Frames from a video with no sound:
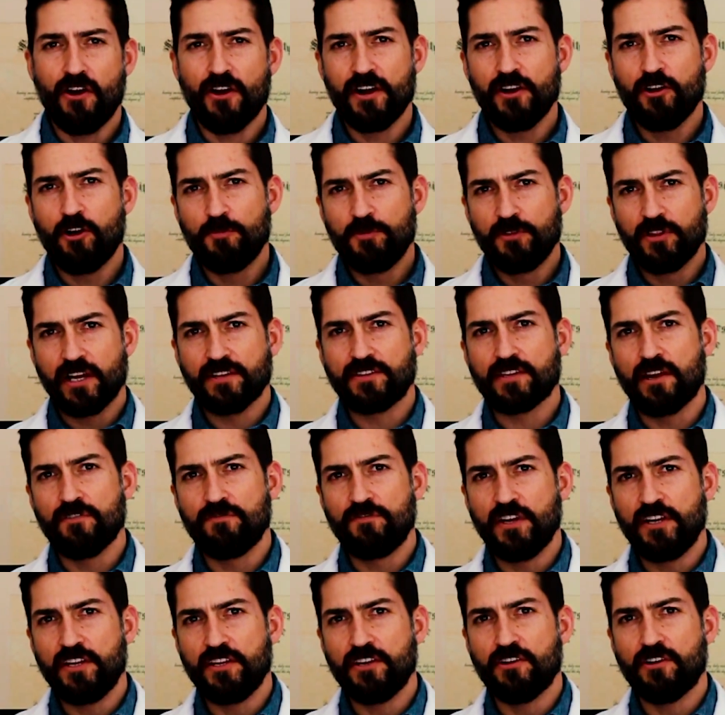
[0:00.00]
All right, I hope you liked that
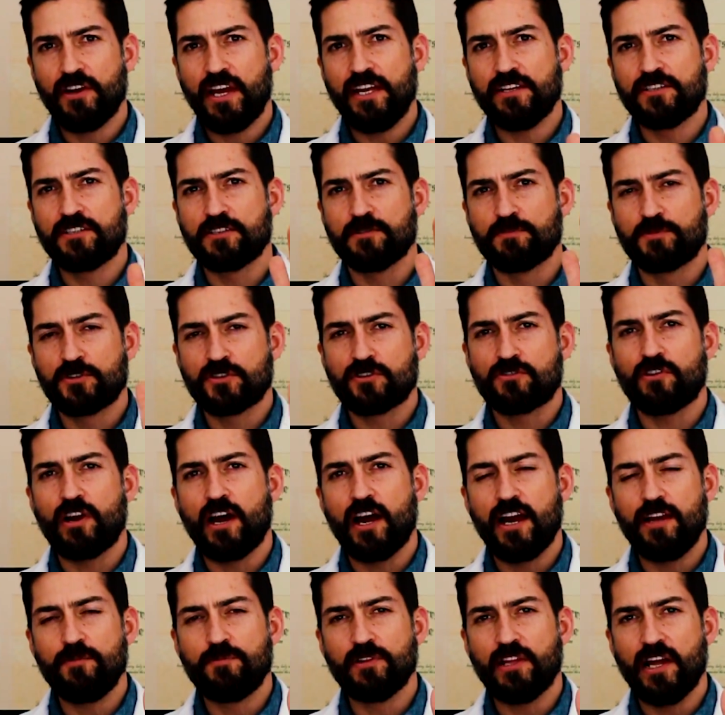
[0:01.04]
video. Hey,
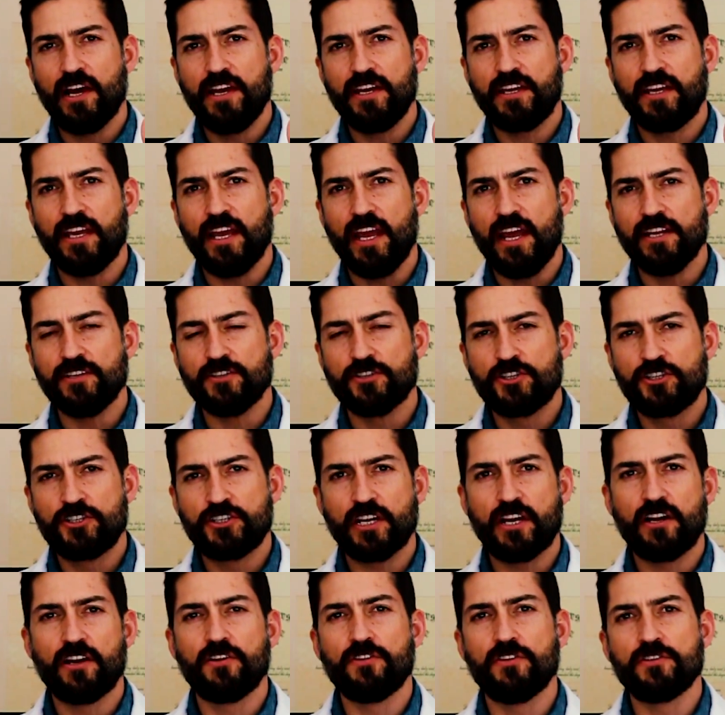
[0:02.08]
subscribe, like, and
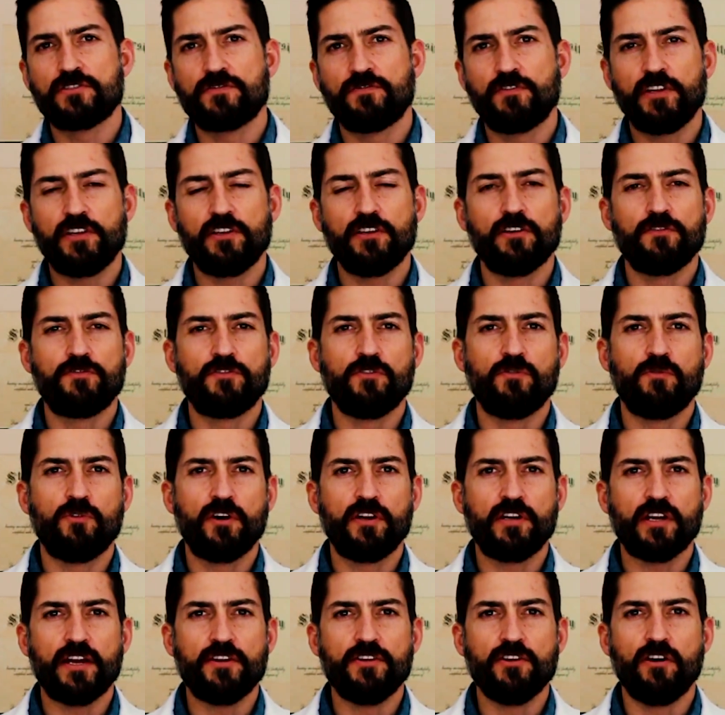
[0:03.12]
share this video if you
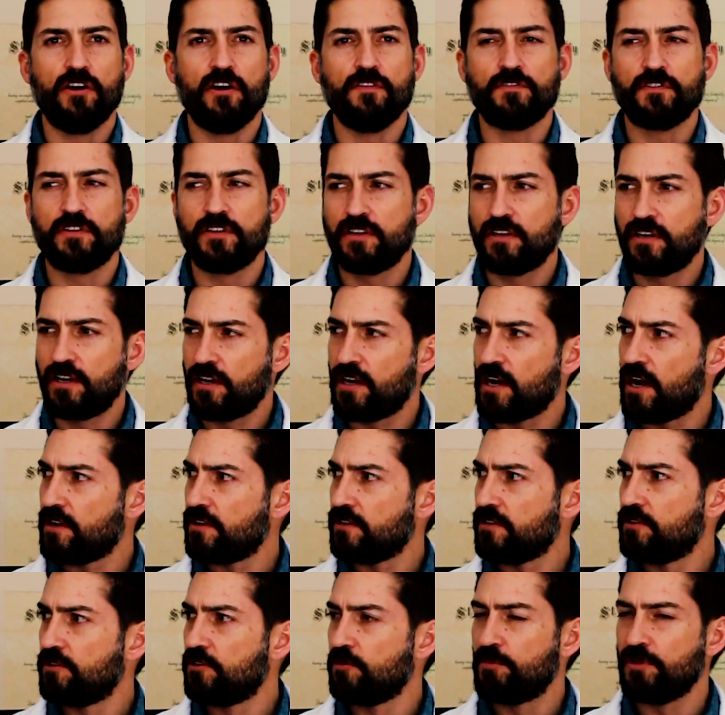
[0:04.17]
would. I know I've got
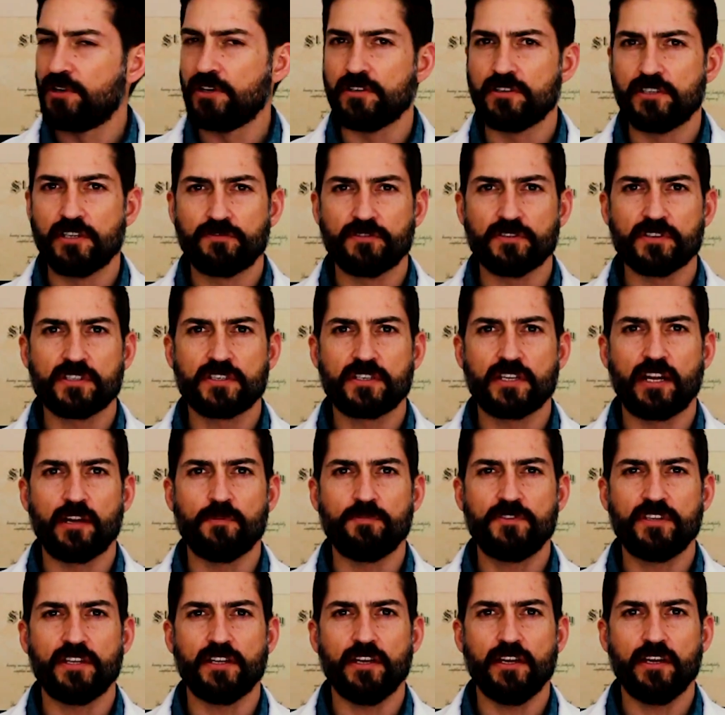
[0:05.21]
a little bit of different
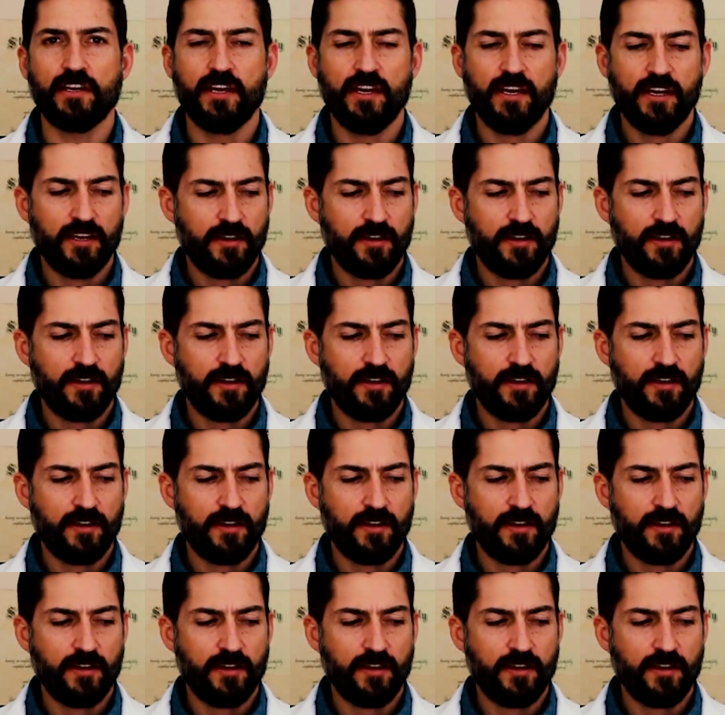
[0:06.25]
setup today,